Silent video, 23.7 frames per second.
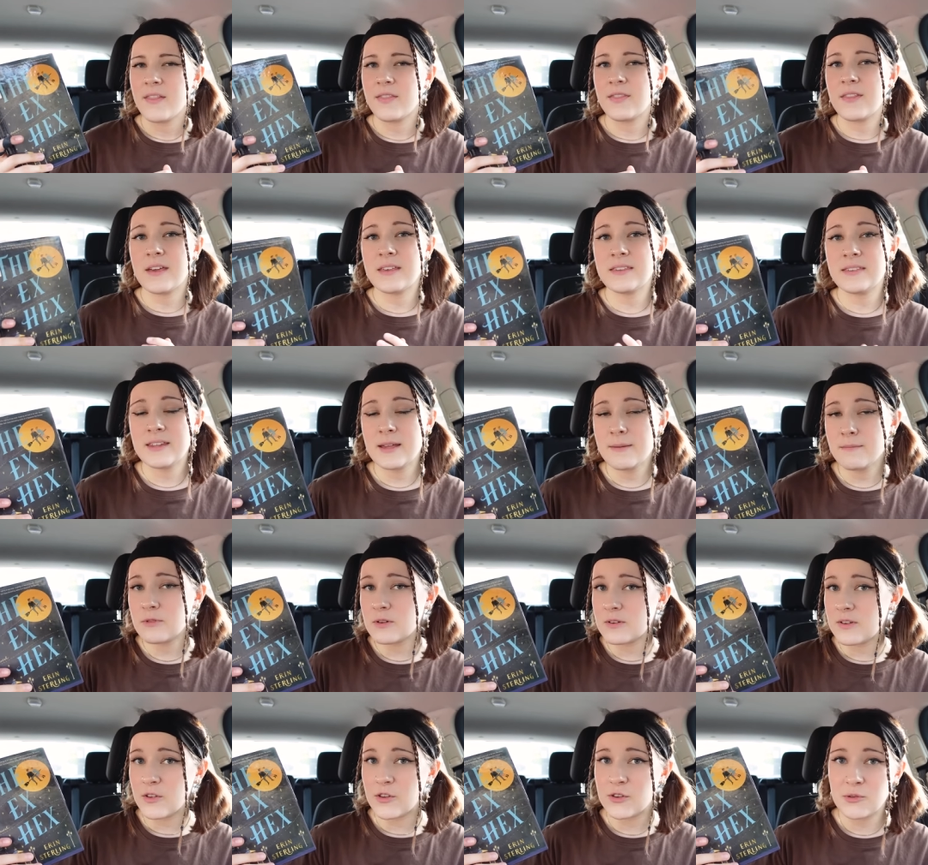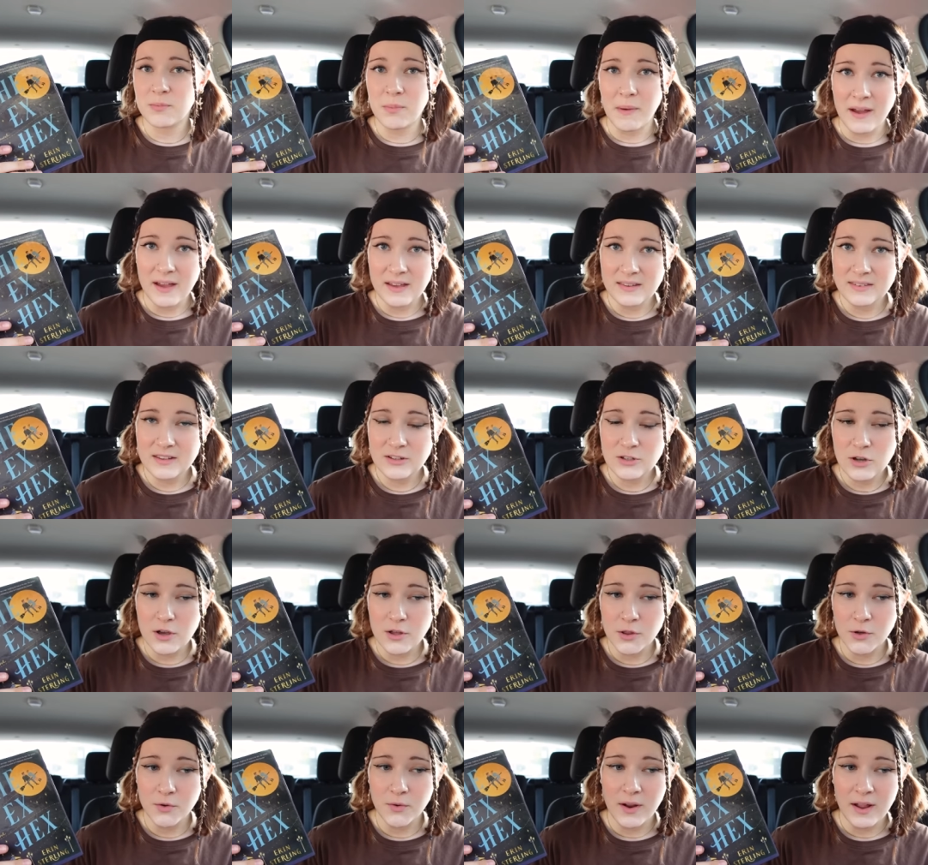They seem to despise each
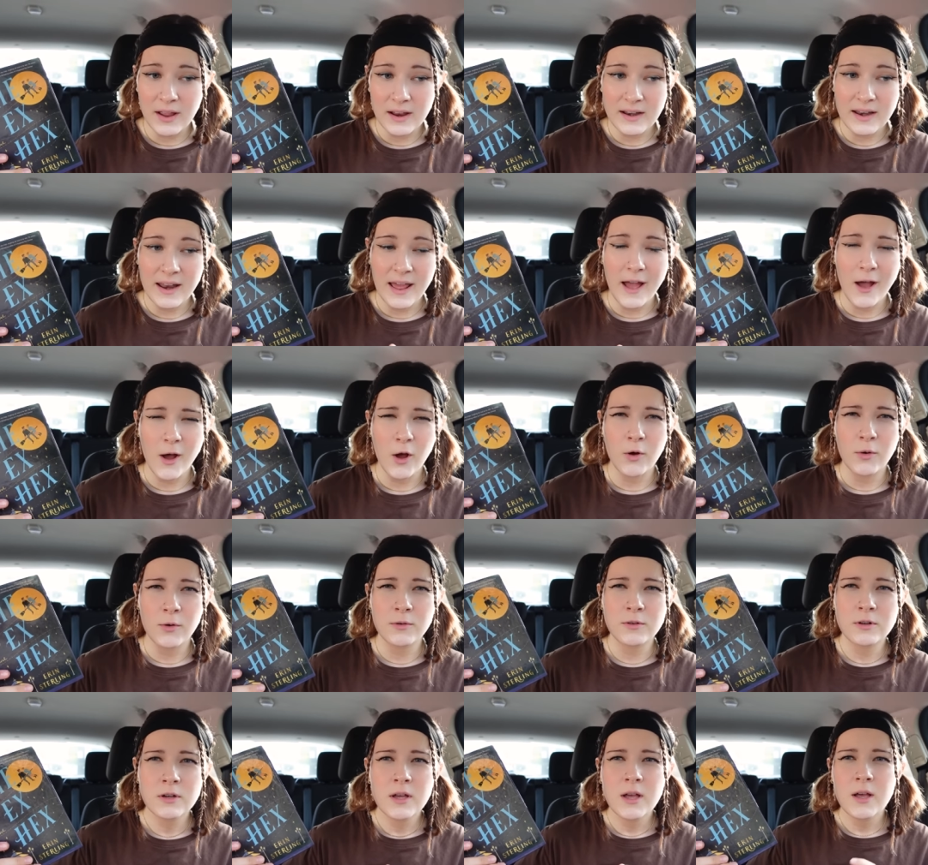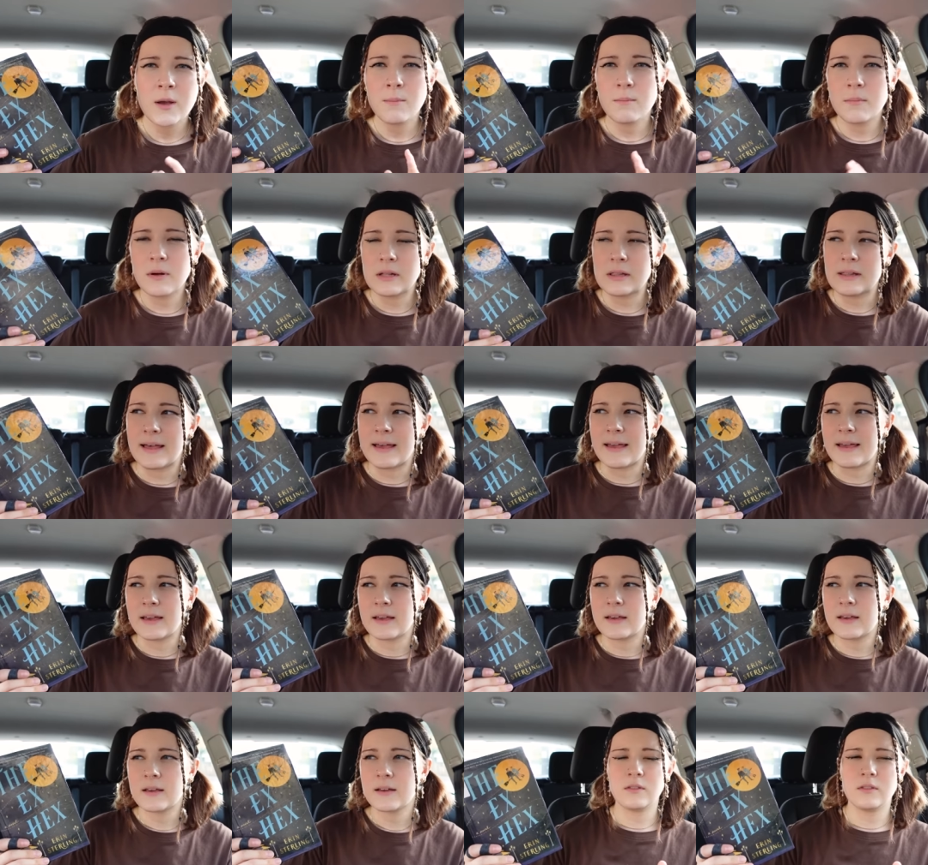other right now, but
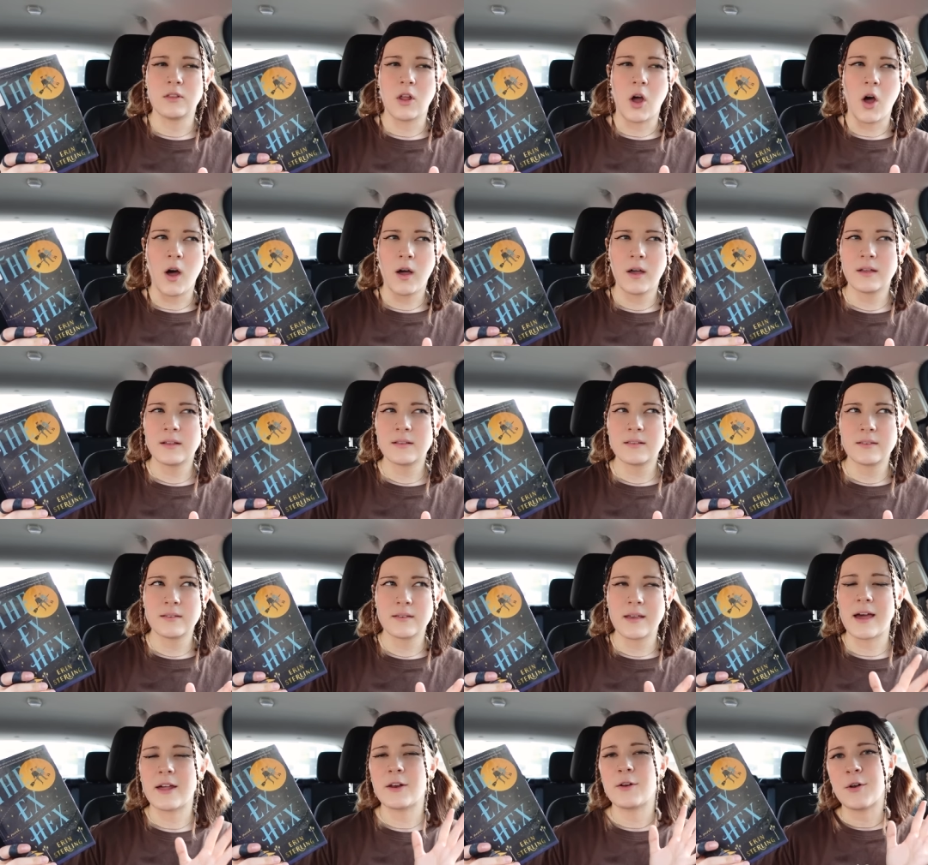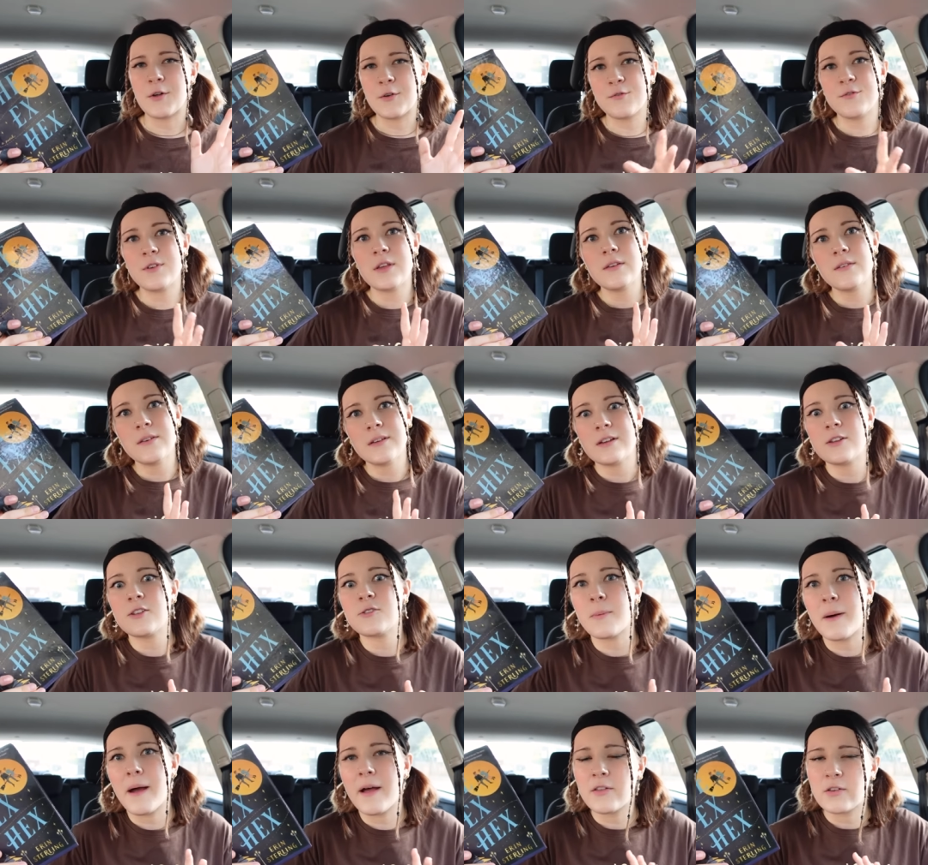like not. I don't know. Vivi
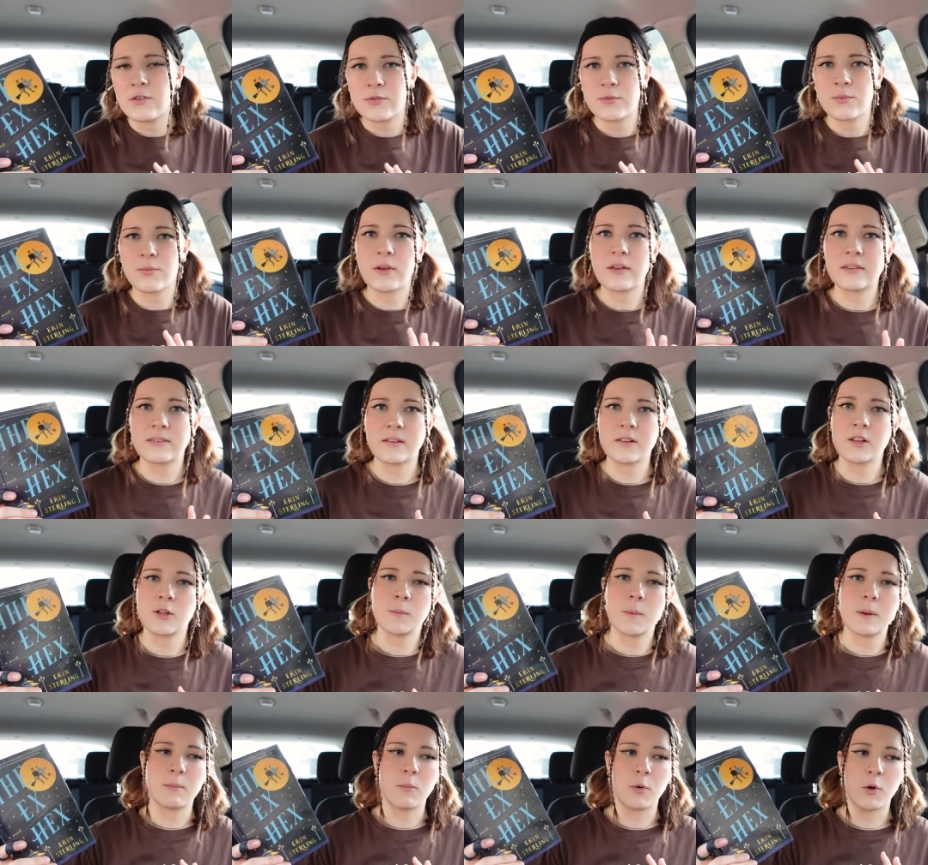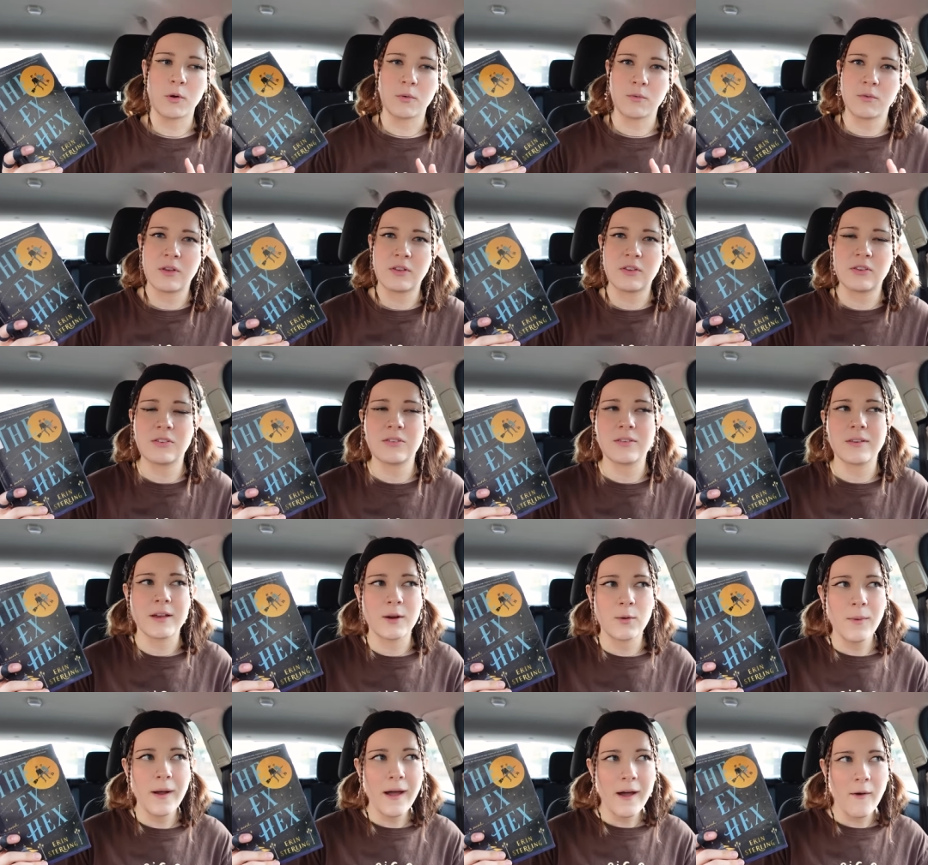despises Reese a little bit more, and Reese is
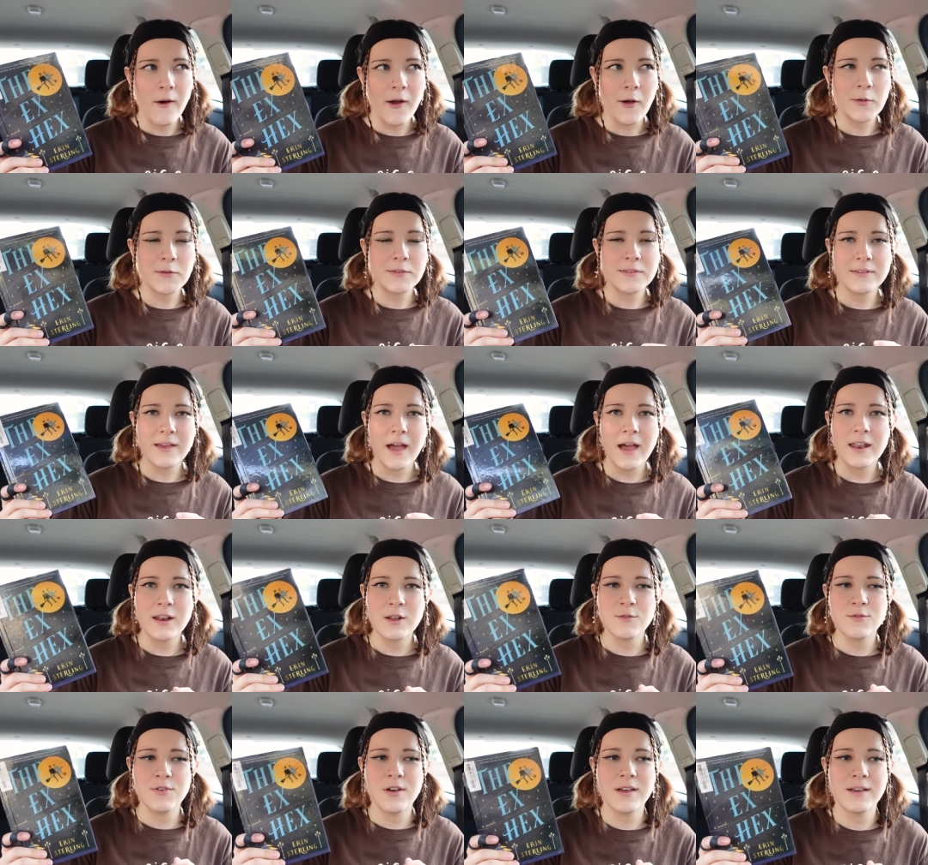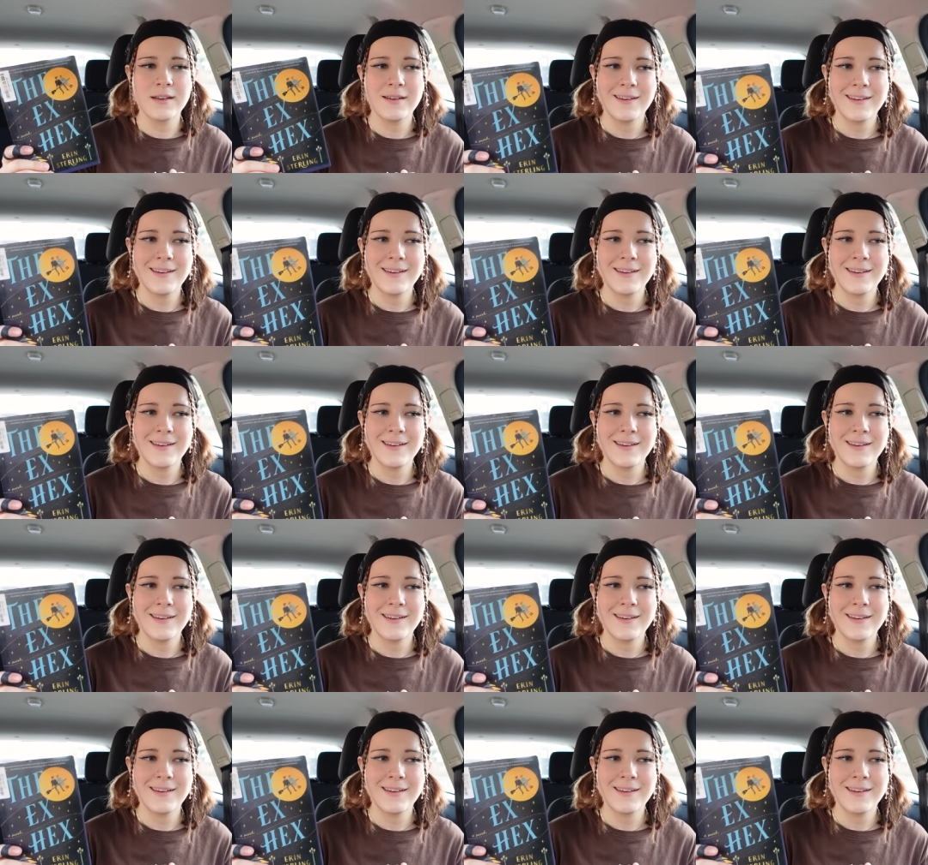like, wow, I was kind of.